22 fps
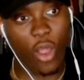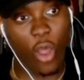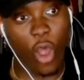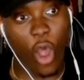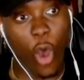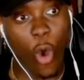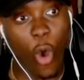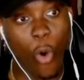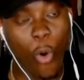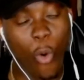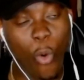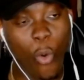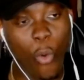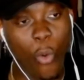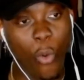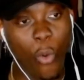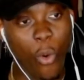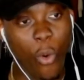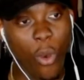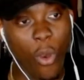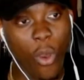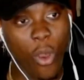
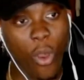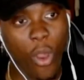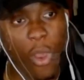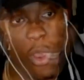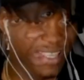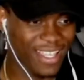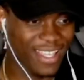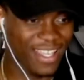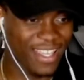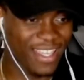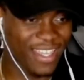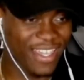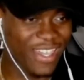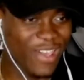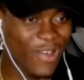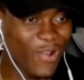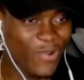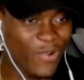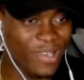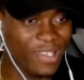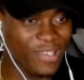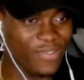Oh, can you
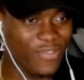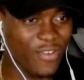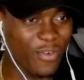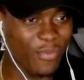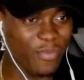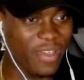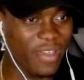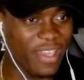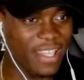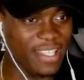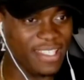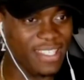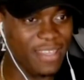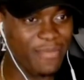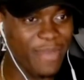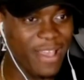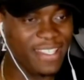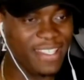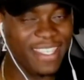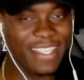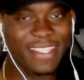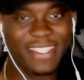hold this for a bit? Is he
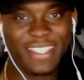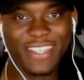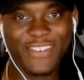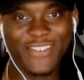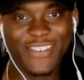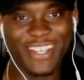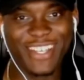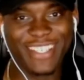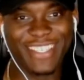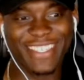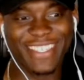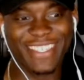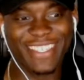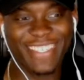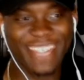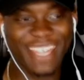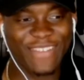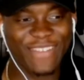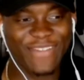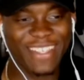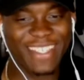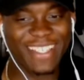about to get serious?
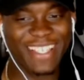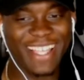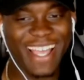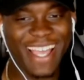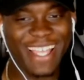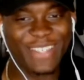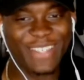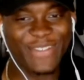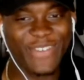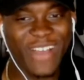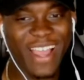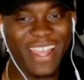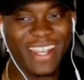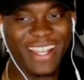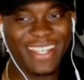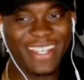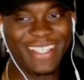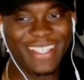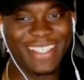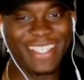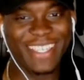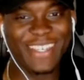This guy's
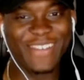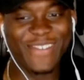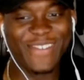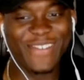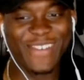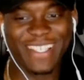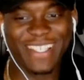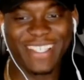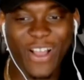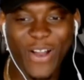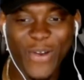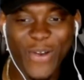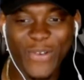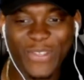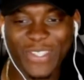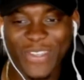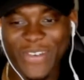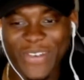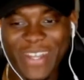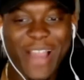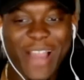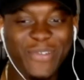finally serious. Oh,
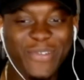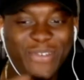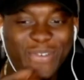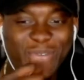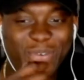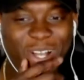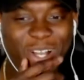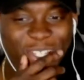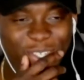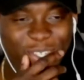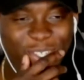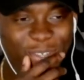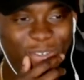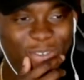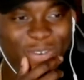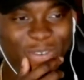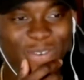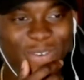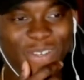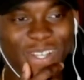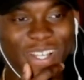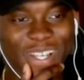so now you are
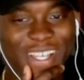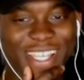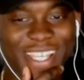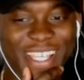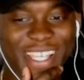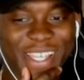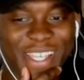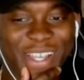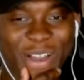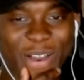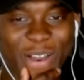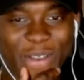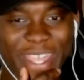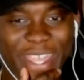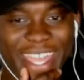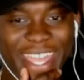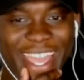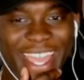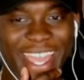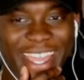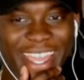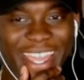too.
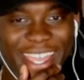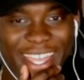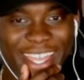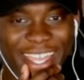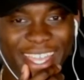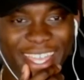Okay.